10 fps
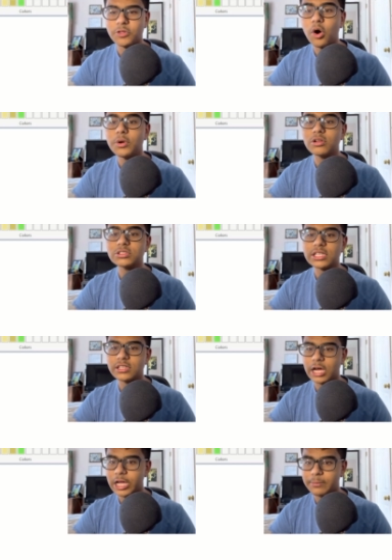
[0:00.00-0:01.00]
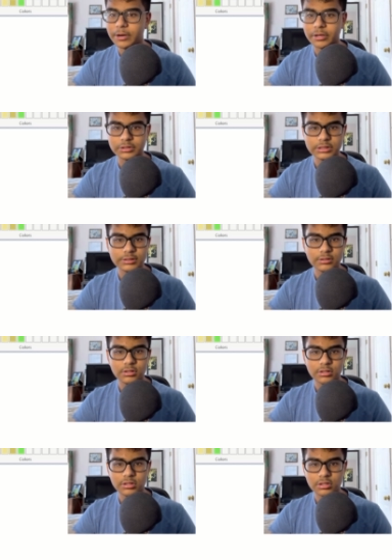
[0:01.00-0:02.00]
Oh, he also had the eyebrows.
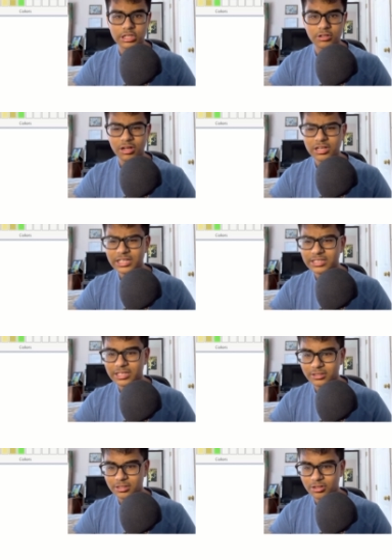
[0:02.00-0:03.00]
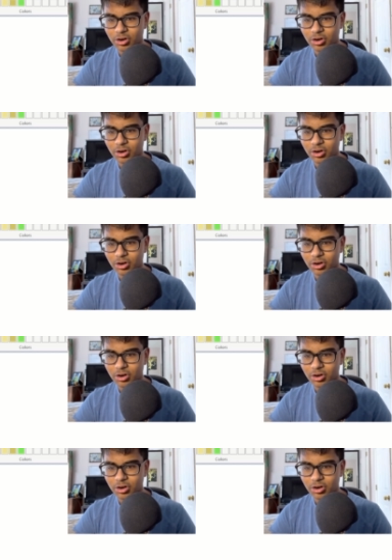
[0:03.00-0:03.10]
Yeah, Gon had like